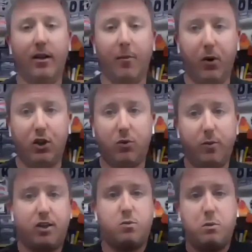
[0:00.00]
The push
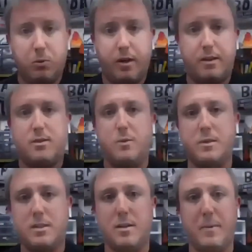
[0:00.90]
switch, which we'll get to,
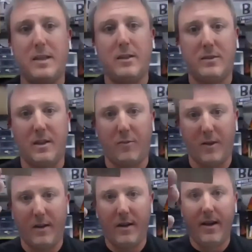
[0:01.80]
is gonna be a little
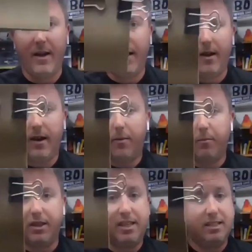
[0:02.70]
different.
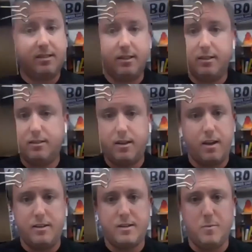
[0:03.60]
But this is,
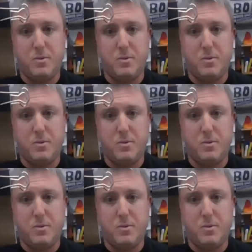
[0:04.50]
and it's